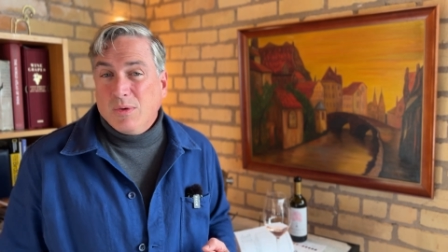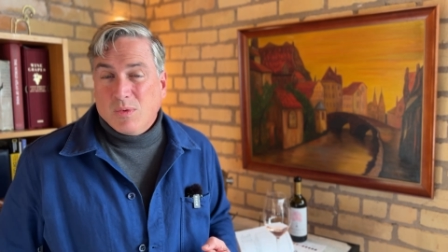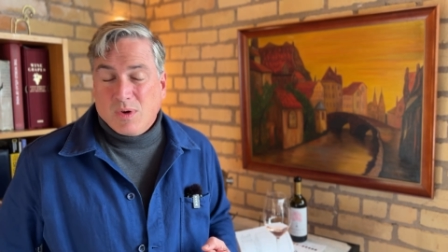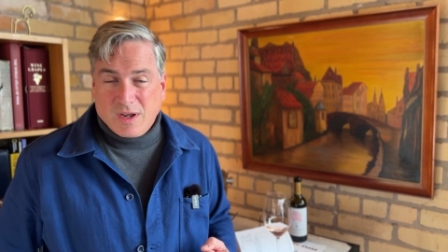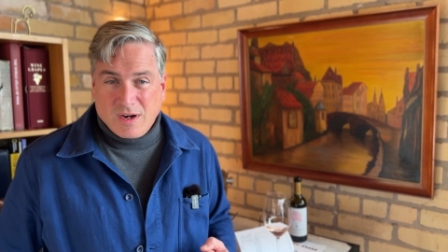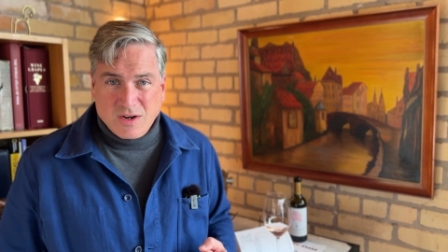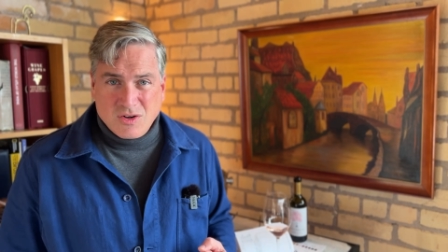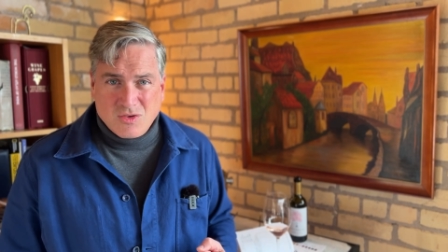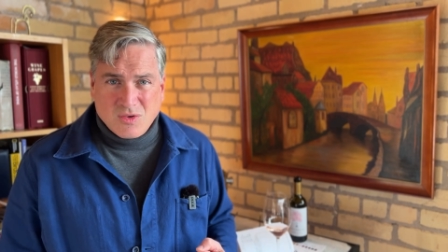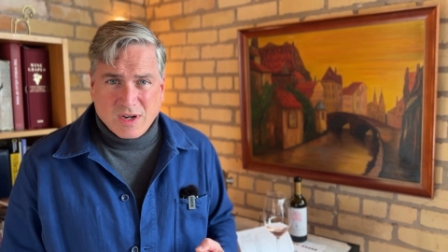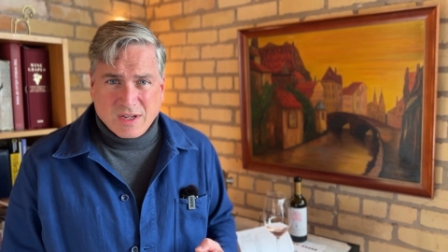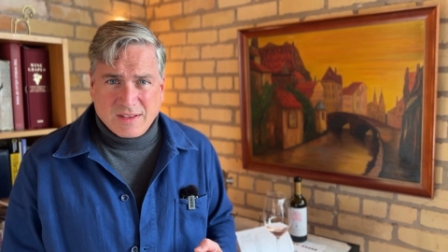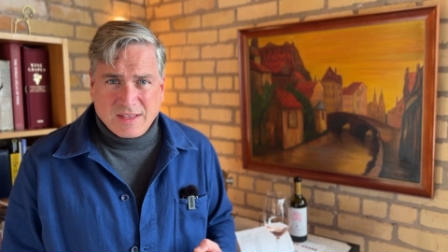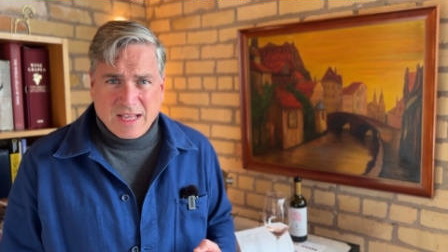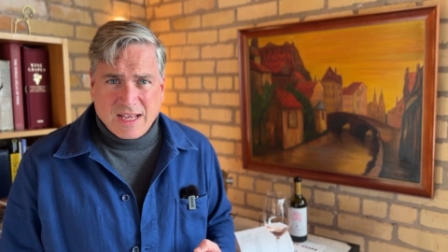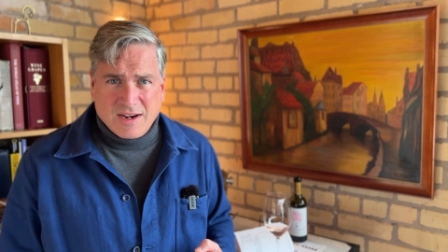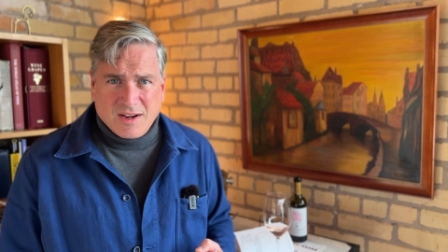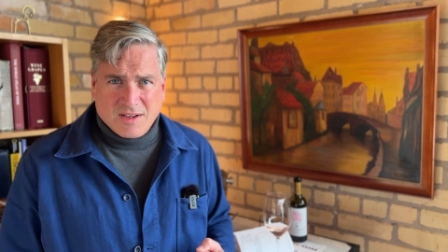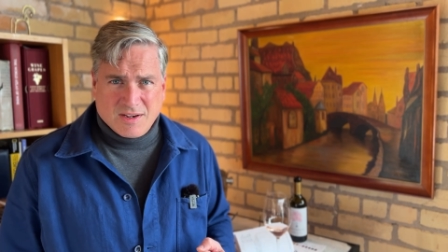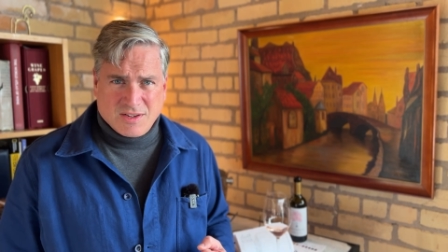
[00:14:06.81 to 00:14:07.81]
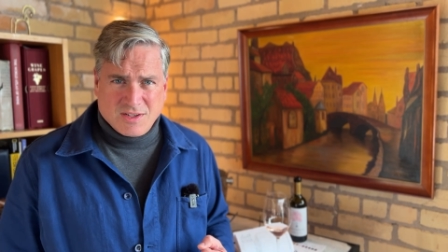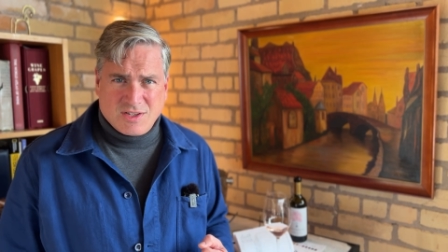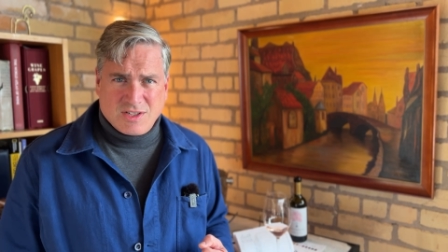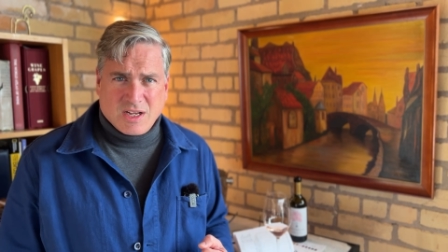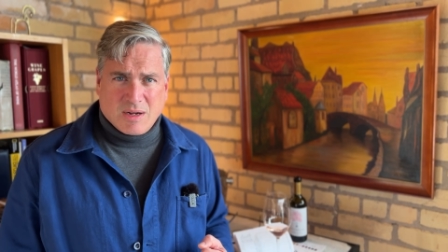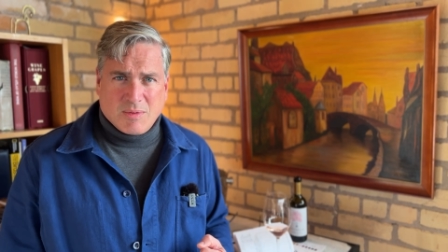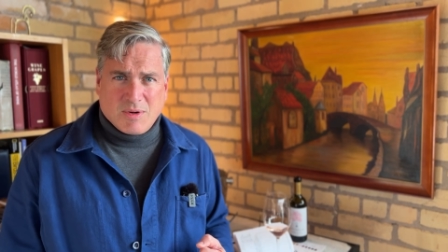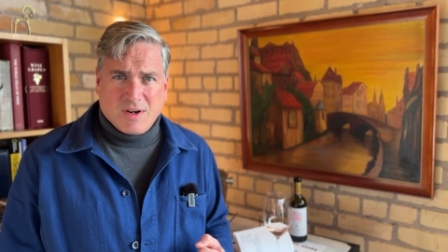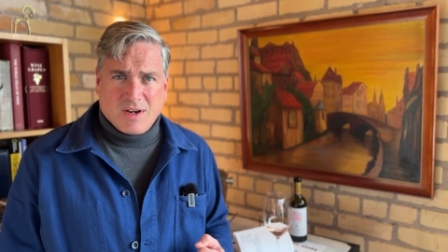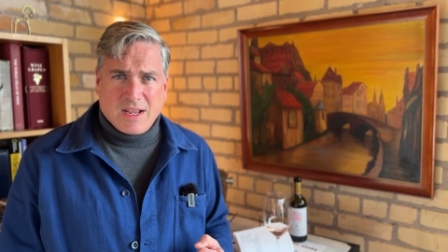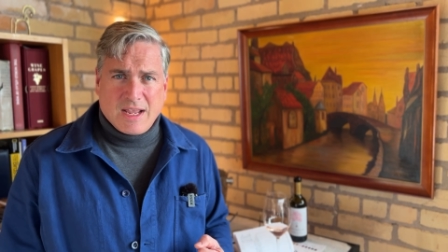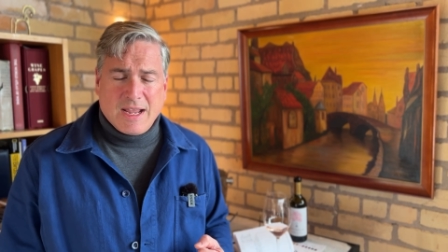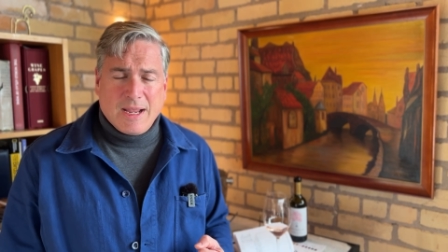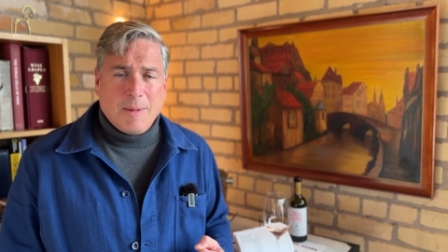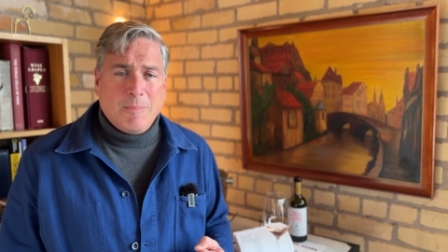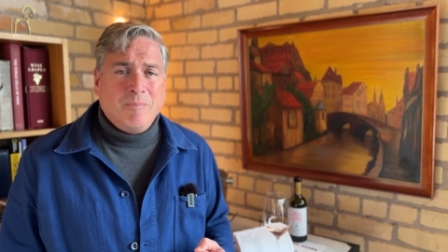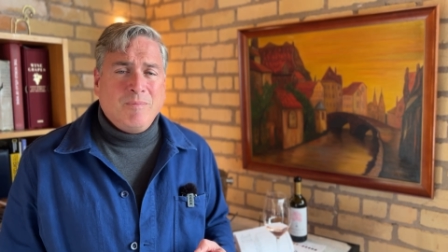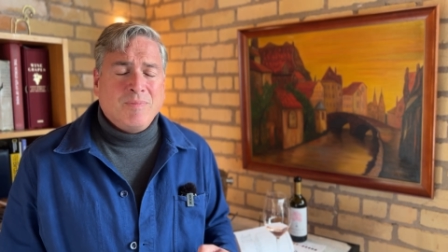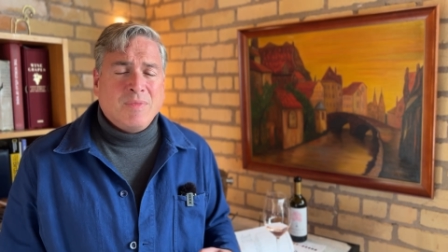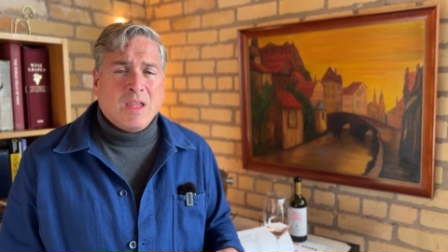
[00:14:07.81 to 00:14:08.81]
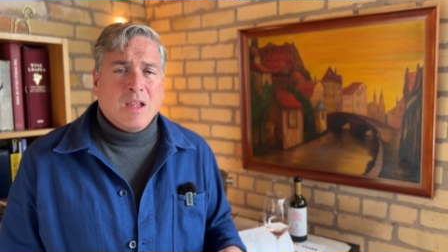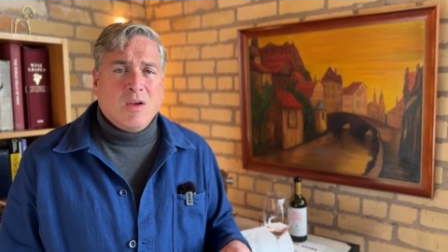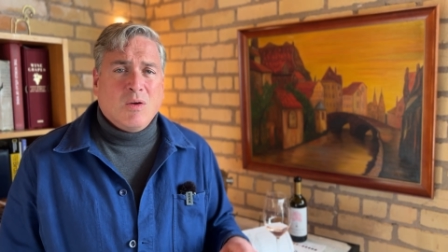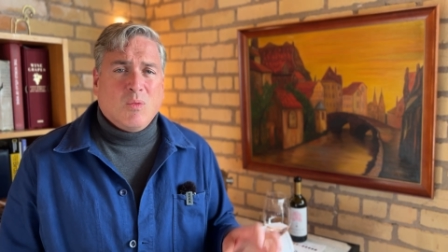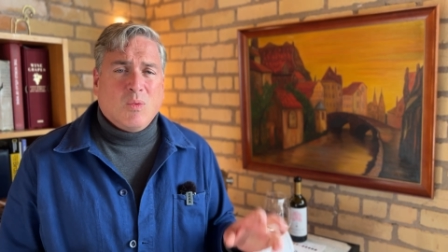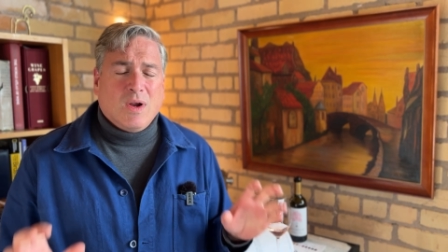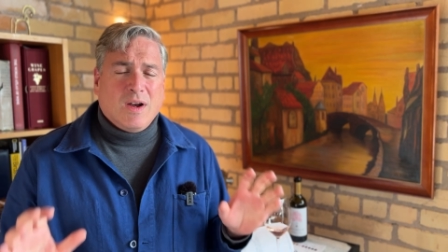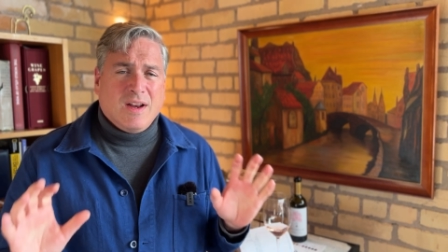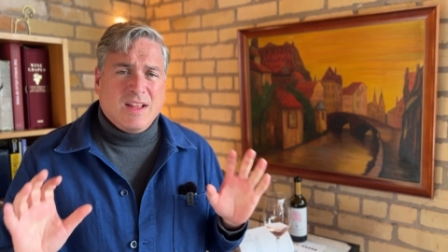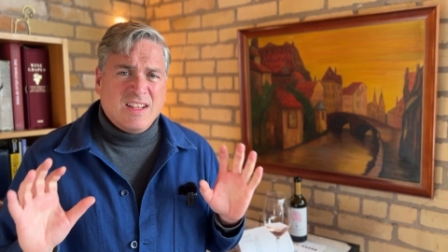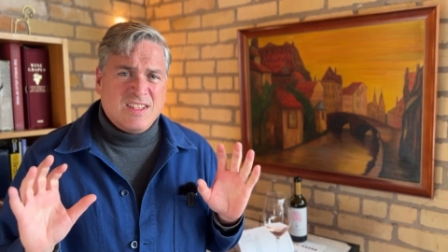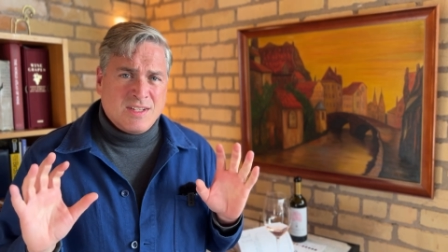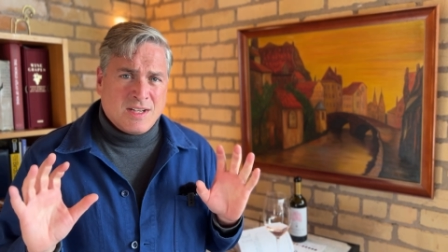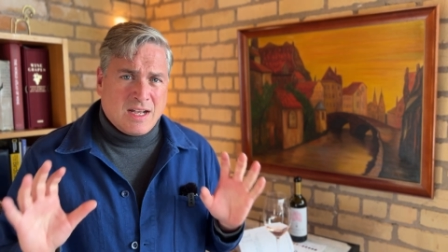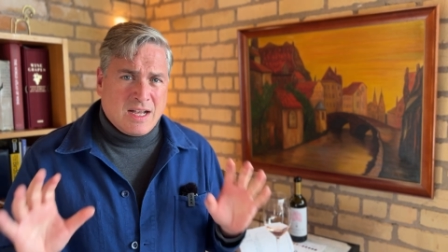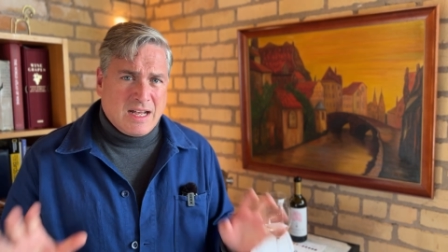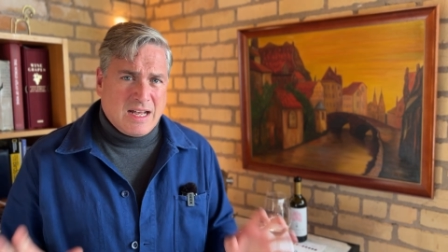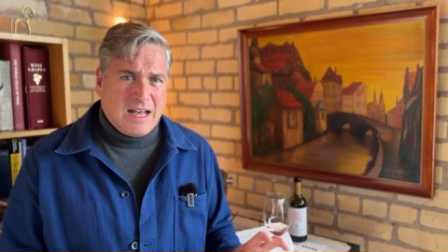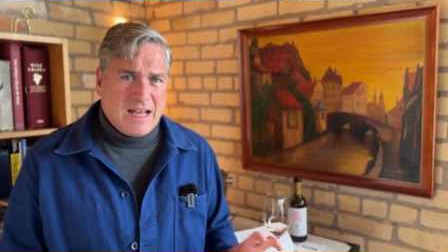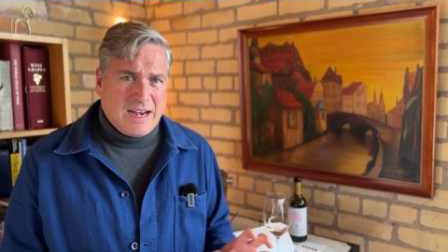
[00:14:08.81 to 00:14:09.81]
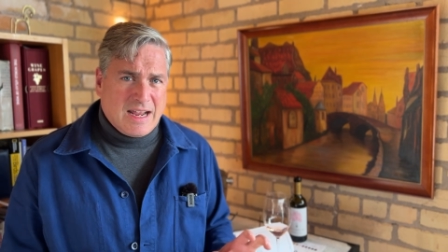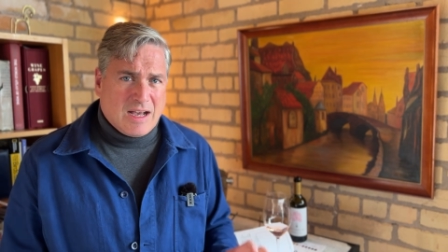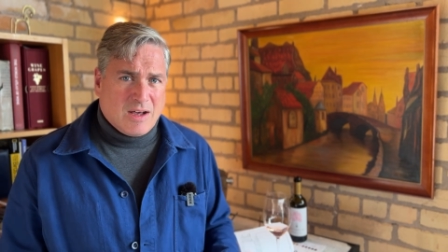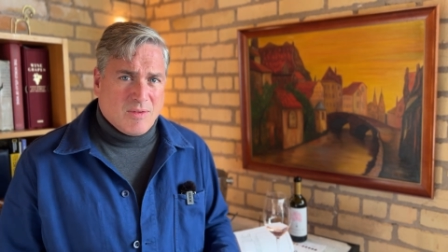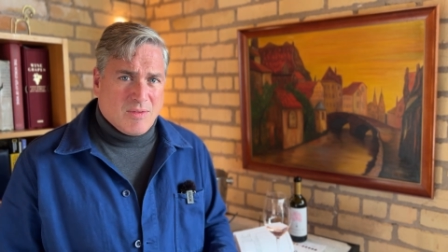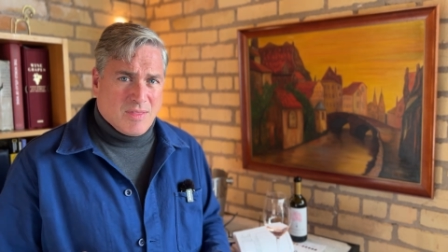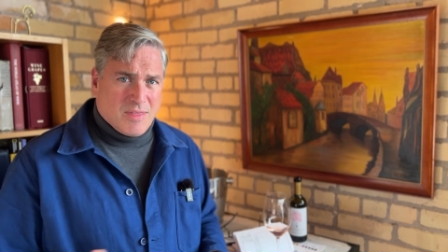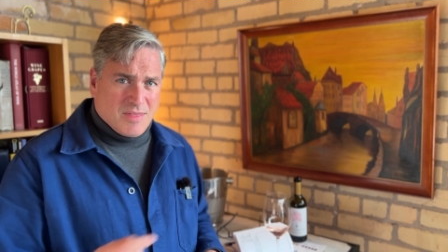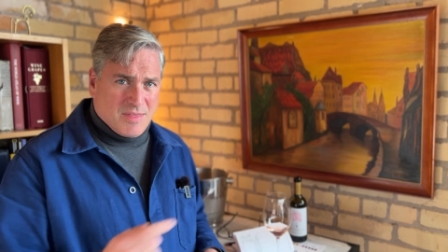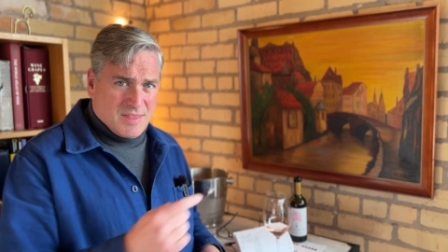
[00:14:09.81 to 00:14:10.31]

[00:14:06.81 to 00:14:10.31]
want to drink that on a summer day when it's hot out.